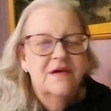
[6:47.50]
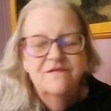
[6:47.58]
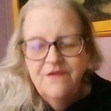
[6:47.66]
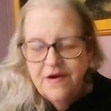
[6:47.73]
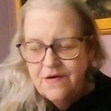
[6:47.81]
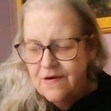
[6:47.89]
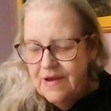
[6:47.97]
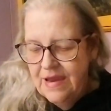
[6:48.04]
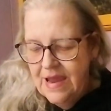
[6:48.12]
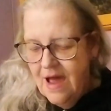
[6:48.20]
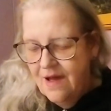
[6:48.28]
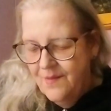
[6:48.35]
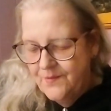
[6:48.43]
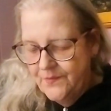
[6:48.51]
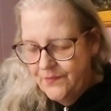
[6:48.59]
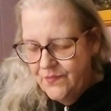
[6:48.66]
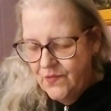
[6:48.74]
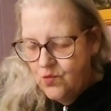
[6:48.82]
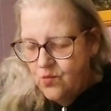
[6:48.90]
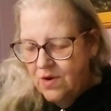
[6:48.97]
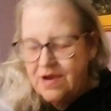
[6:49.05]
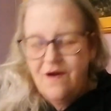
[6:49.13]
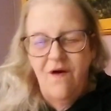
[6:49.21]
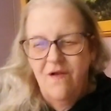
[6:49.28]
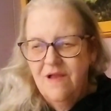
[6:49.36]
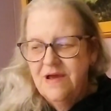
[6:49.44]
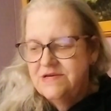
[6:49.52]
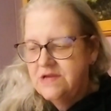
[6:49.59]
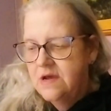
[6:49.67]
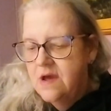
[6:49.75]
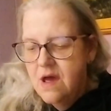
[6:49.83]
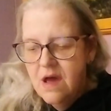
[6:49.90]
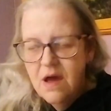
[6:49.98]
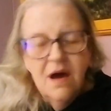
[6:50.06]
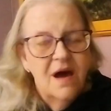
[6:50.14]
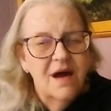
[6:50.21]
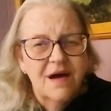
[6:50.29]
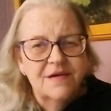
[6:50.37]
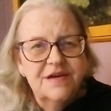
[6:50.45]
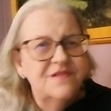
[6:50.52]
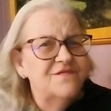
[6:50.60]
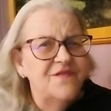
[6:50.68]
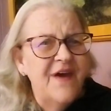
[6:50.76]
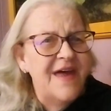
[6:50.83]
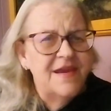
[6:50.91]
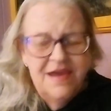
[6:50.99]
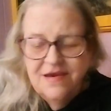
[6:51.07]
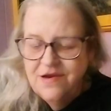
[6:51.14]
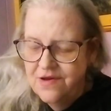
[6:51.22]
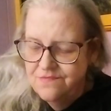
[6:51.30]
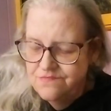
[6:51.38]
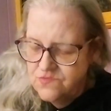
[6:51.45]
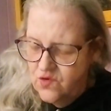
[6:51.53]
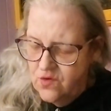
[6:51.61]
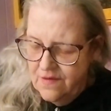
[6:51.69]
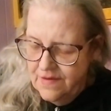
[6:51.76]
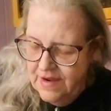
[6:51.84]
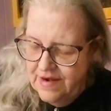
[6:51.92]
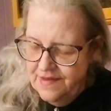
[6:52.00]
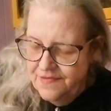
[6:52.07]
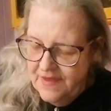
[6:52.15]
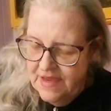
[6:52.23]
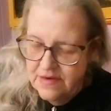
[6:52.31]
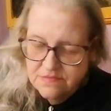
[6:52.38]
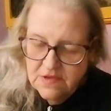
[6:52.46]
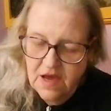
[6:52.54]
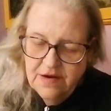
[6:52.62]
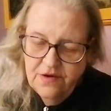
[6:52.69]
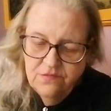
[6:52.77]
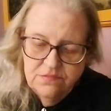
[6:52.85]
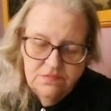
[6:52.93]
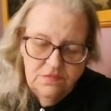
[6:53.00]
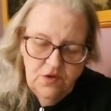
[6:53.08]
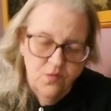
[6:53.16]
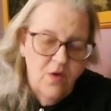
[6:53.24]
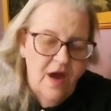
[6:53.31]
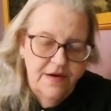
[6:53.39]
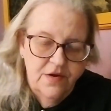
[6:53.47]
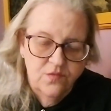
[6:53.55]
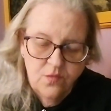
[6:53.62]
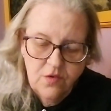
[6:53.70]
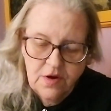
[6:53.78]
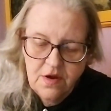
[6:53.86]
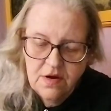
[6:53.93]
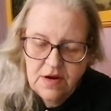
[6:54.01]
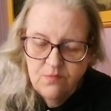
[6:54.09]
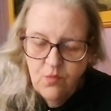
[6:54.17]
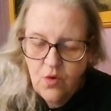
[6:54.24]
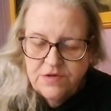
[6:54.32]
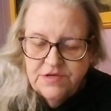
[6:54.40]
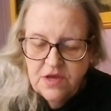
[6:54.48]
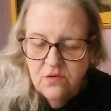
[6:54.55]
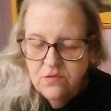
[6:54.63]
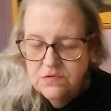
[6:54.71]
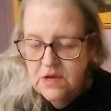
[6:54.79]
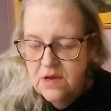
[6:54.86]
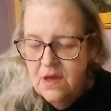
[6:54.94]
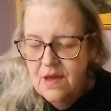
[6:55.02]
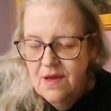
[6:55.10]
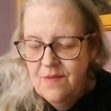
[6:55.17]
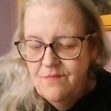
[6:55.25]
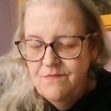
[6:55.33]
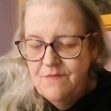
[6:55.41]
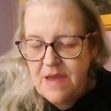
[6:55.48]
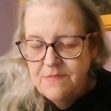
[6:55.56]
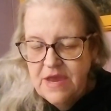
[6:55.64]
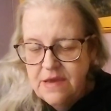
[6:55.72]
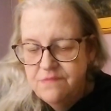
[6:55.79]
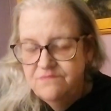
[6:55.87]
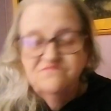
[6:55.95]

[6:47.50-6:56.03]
very, what do you call it? Confettied or anything. I don't know why I don't work on it more. So maybe